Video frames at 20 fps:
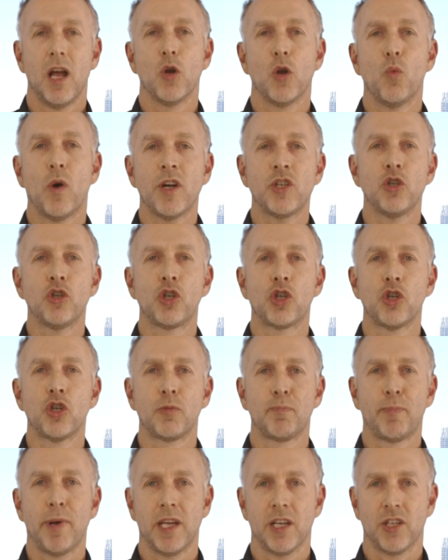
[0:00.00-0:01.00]
and what you
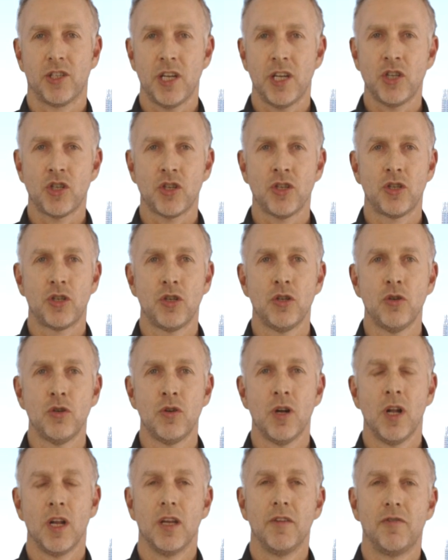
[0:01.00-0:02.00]
should pay attention
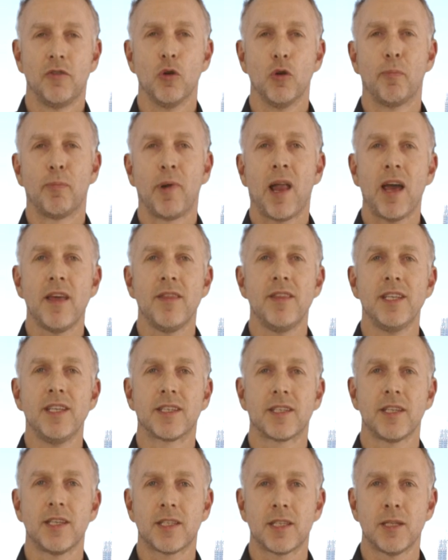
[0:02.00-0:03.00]
to if you apply
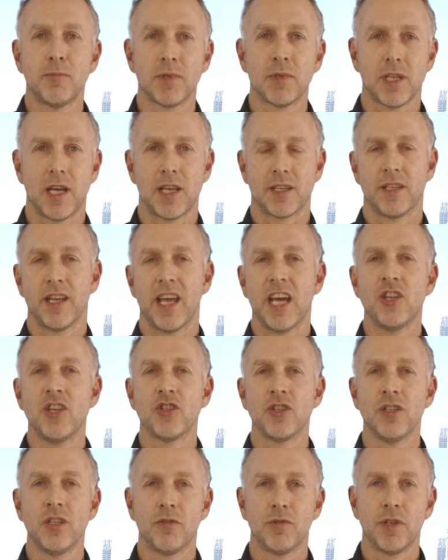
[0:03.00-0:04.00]
these systems as an
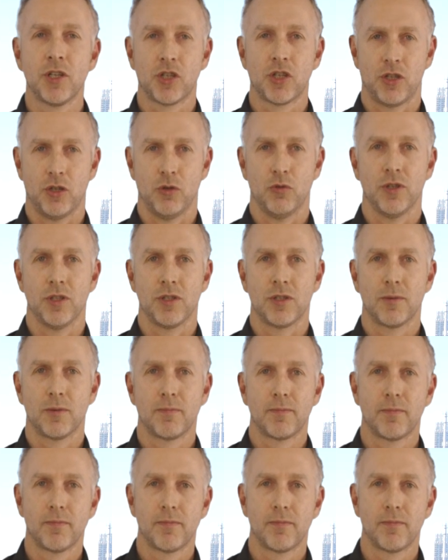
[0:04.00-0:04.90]
engineering student.